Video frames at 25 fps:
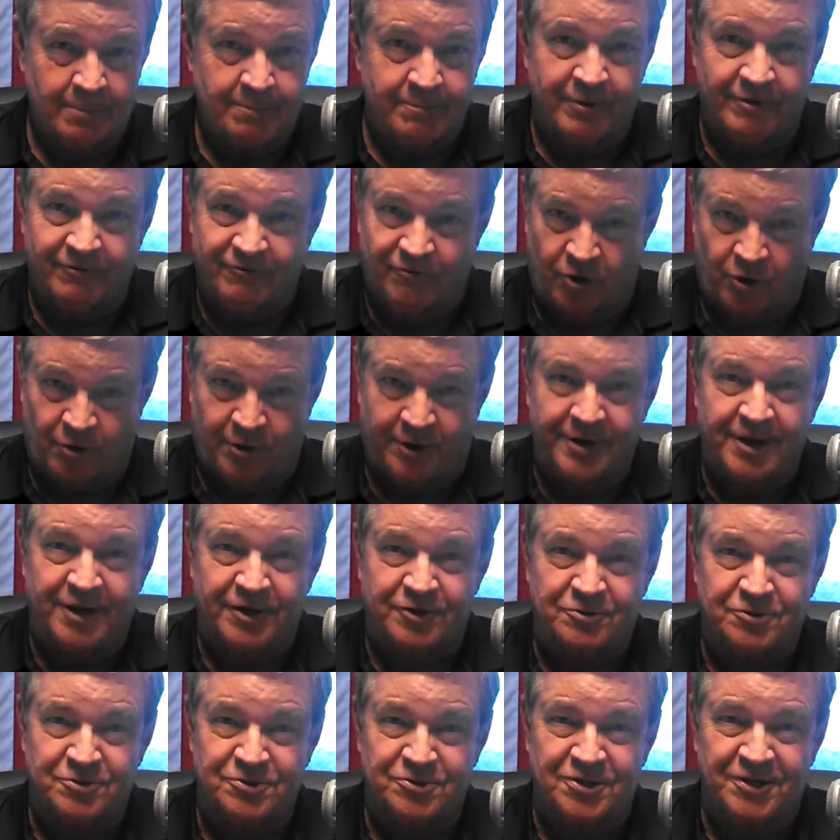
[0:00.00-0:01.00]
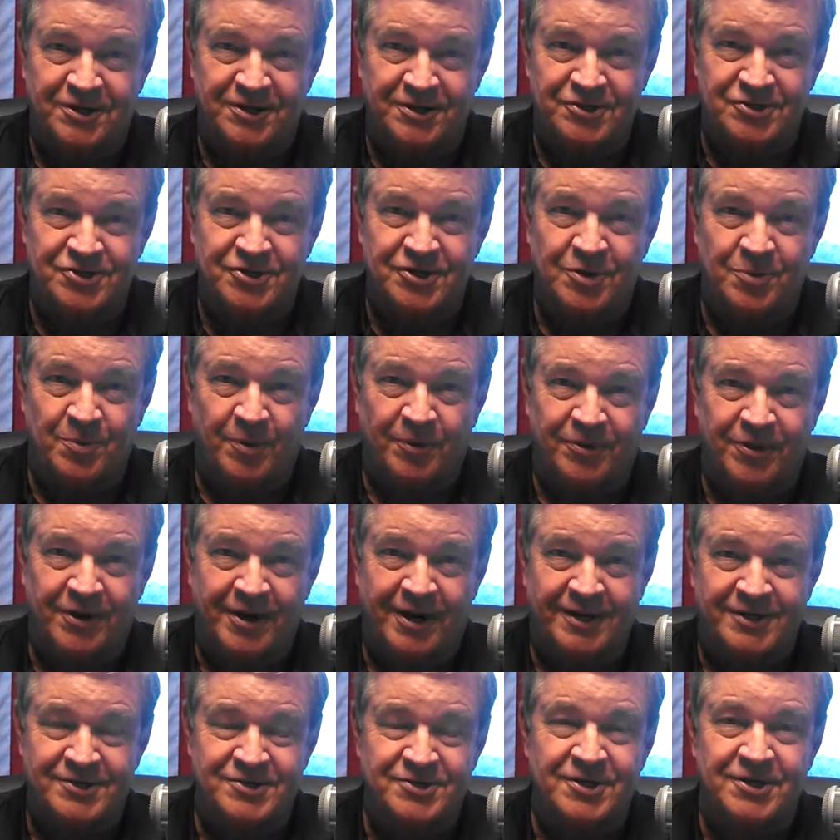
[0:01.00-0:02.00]
Be very interesting to see what the
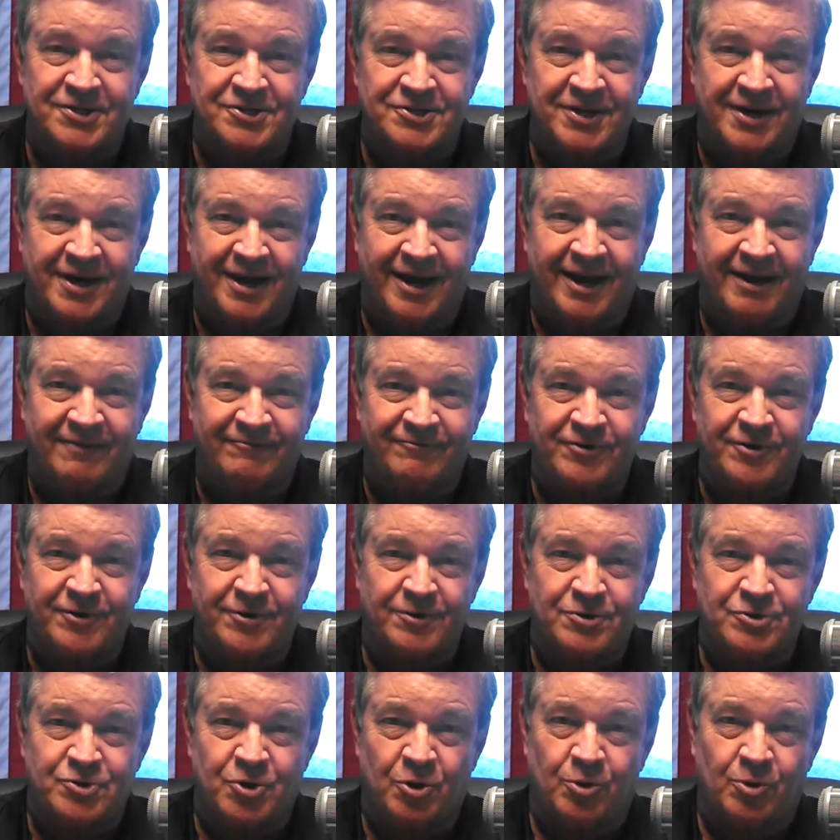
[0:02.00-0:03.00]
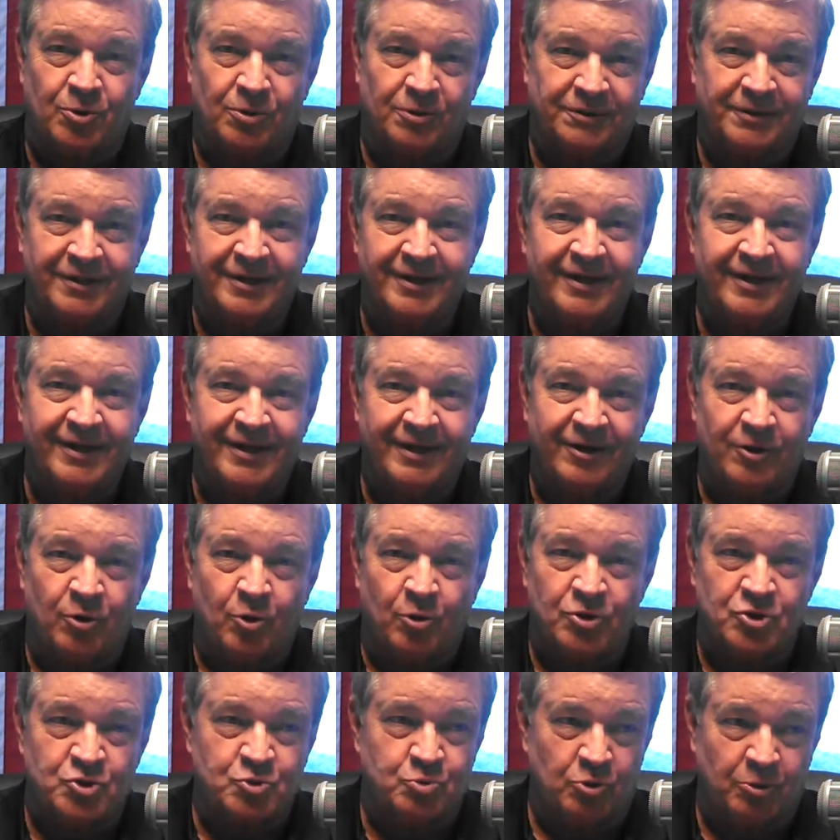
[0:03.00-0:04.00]
next six and a half years hold. Of
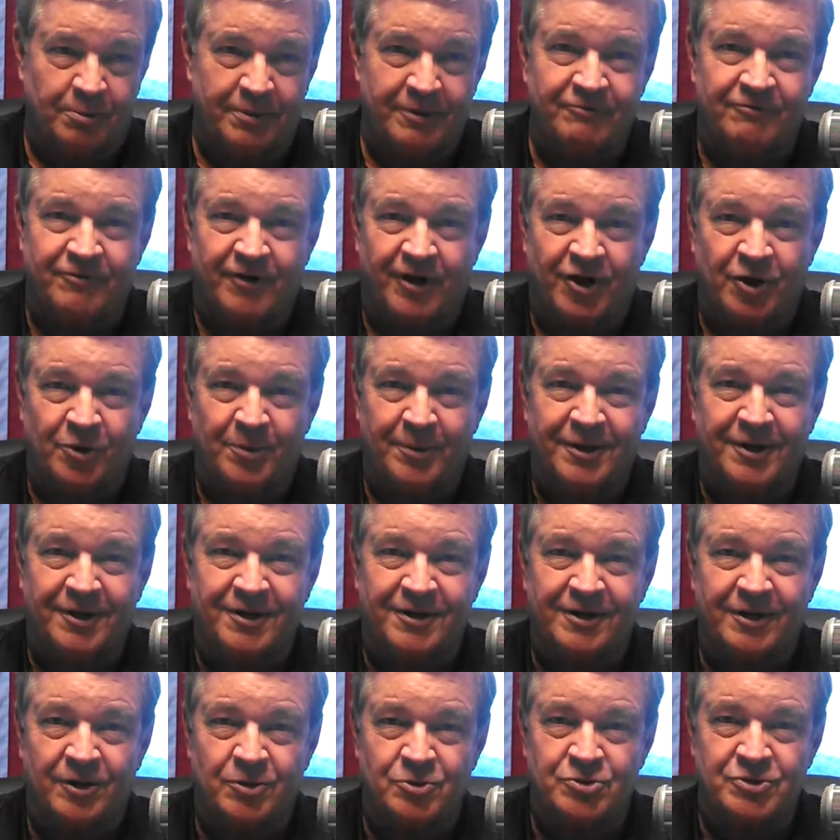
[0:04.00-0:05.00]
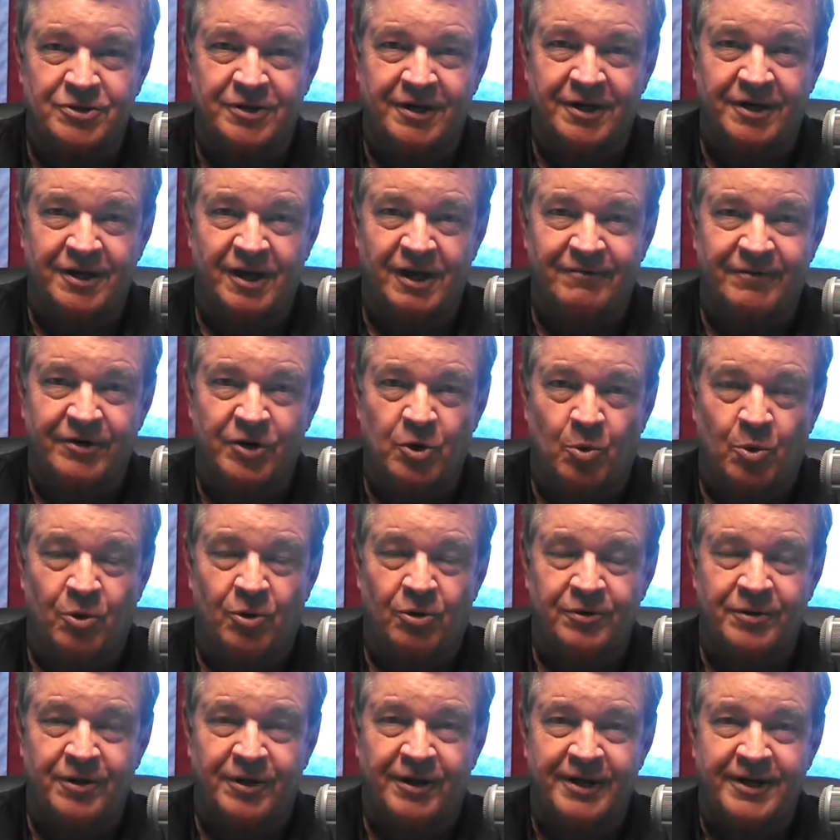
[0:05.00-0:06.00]
course, we'll be following it closely and giving you
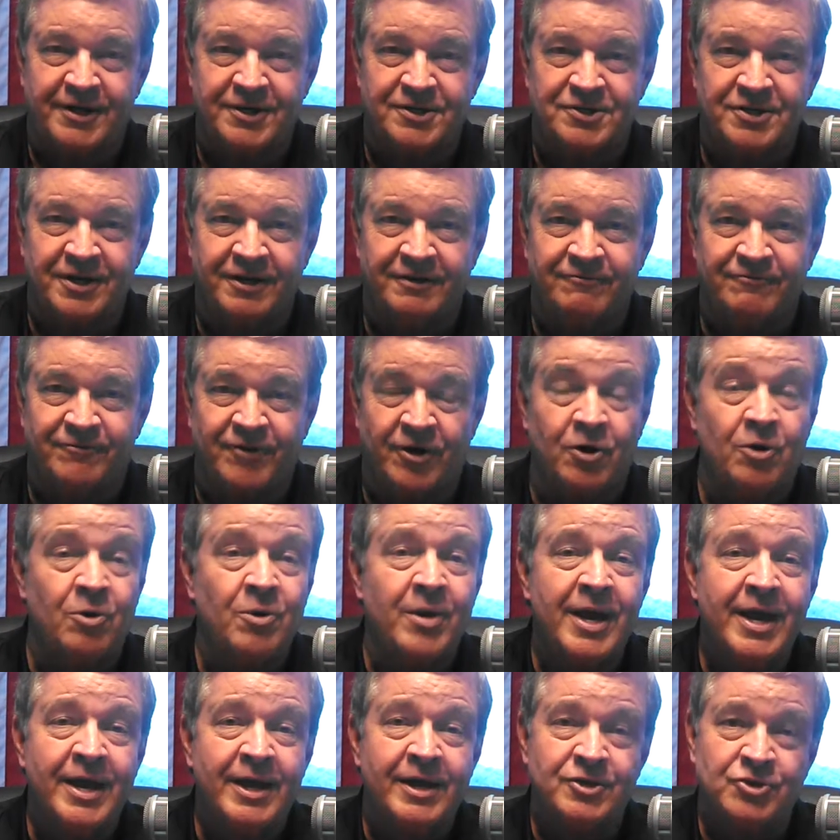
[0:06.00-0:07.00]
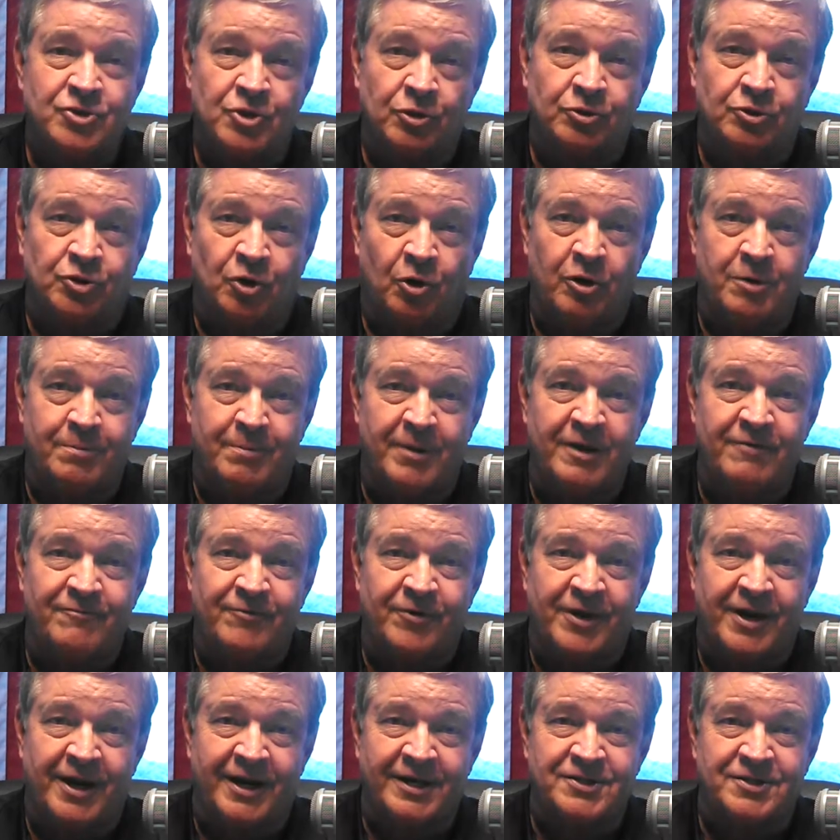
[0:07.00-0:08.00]
all the latest info. So join me
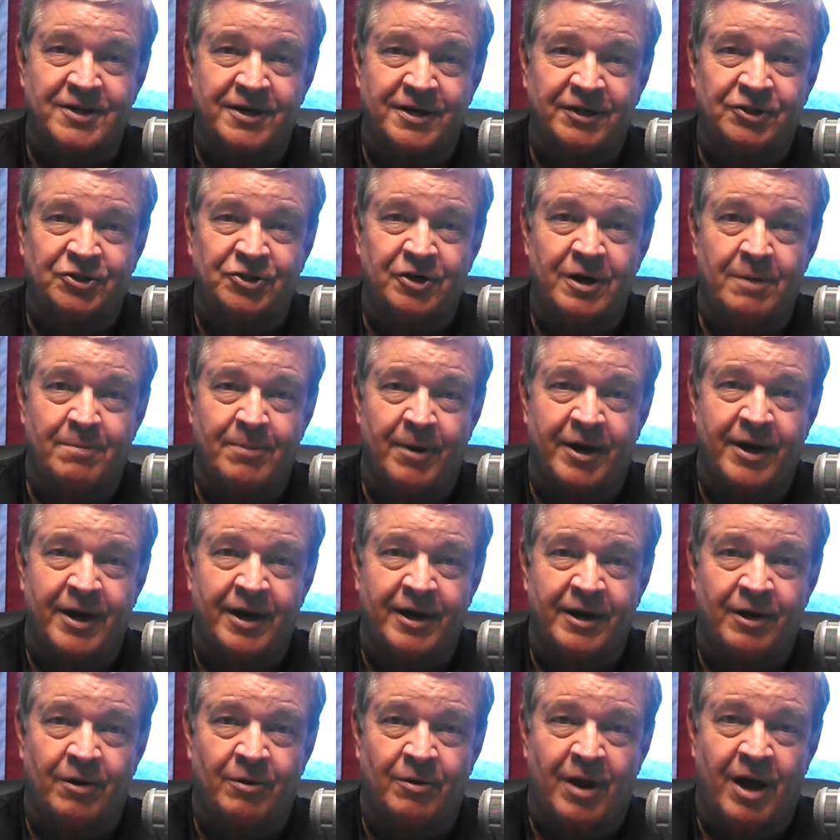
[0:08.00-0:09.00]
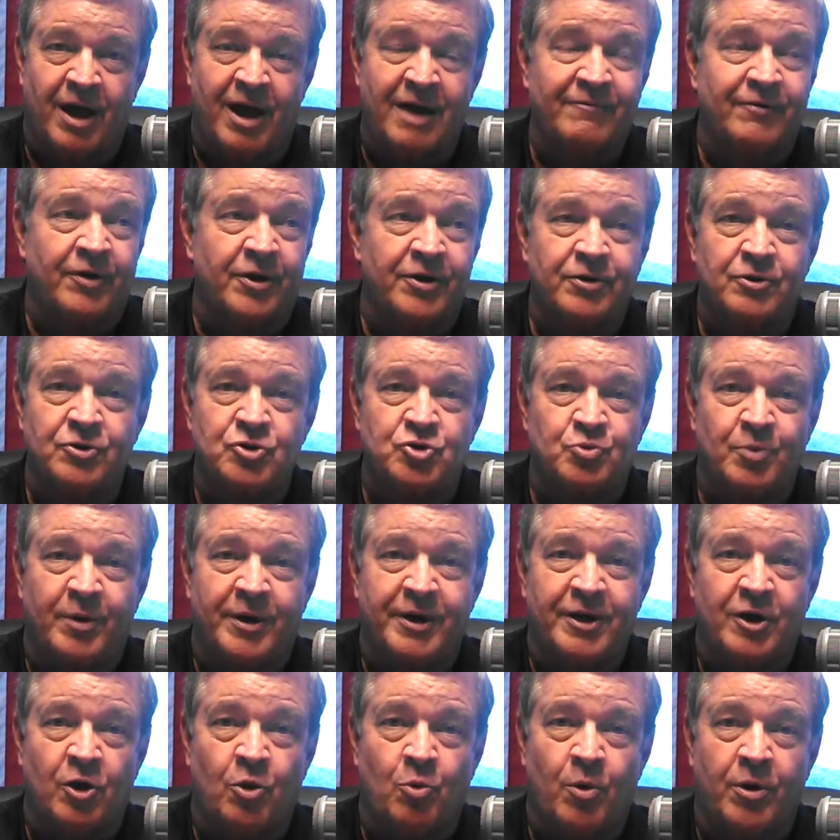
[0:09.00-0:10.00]
for the next edition of Bud Hedinger Live on News
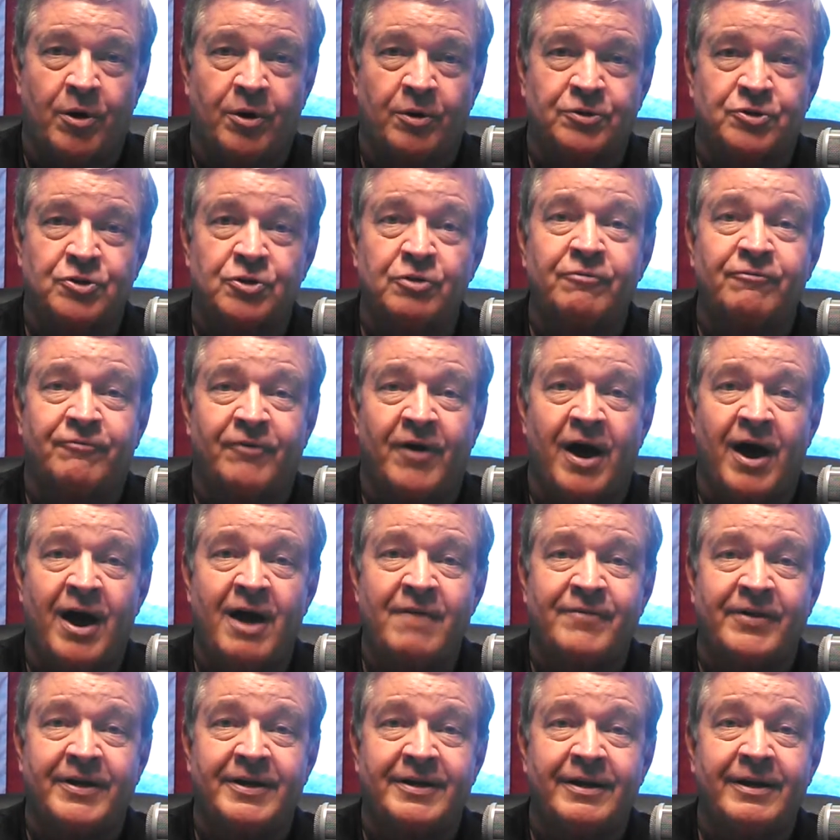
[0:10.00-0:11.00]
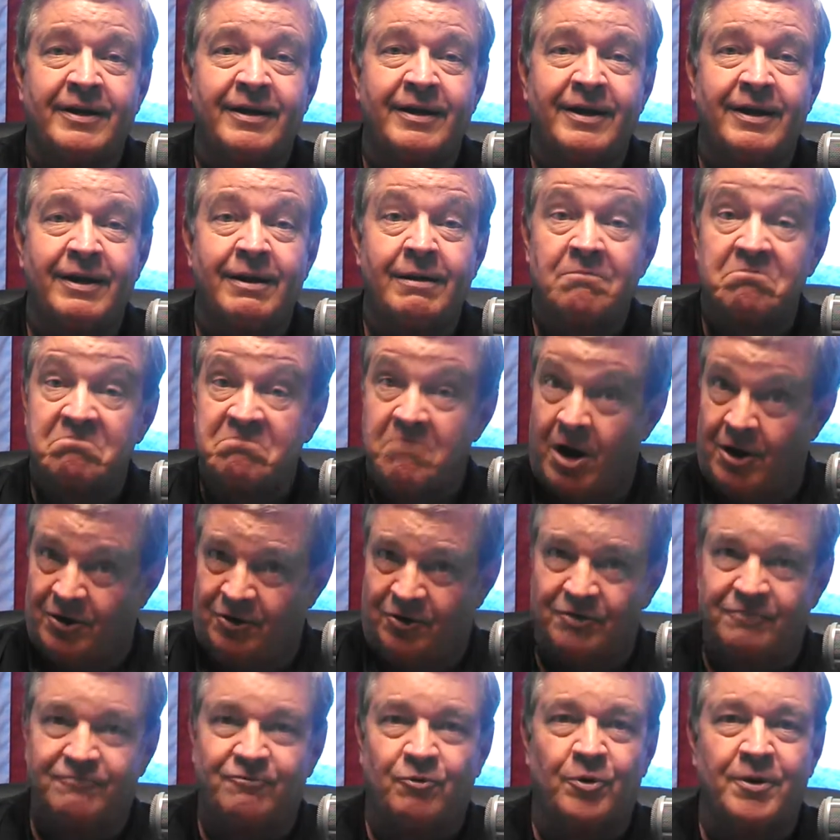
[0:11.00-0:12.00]
Radio 1025, and I'll
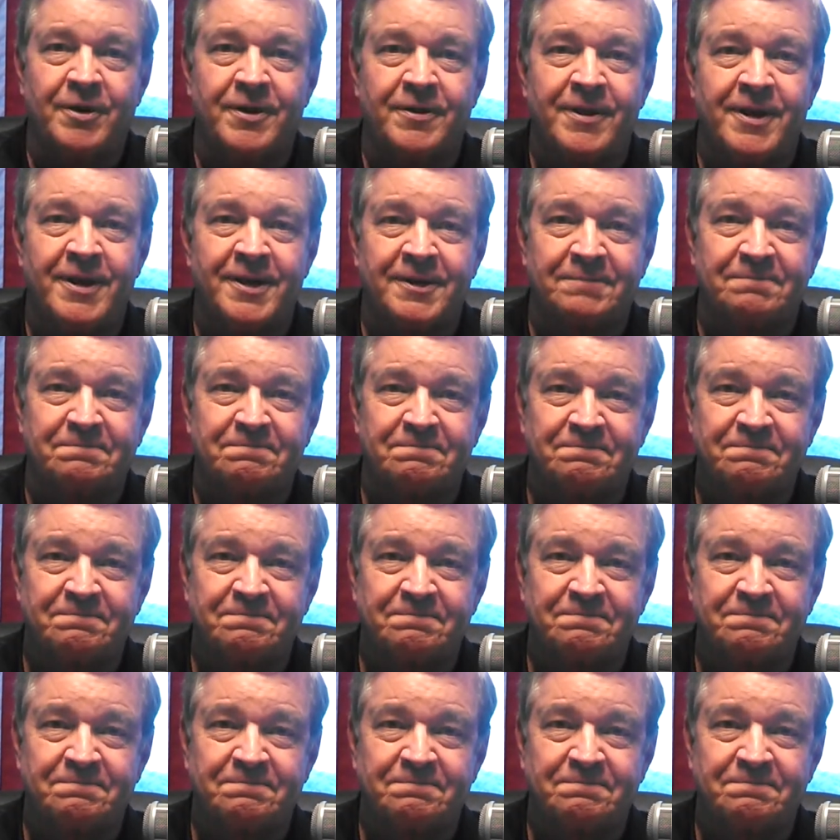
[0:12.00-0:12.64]
look for you then.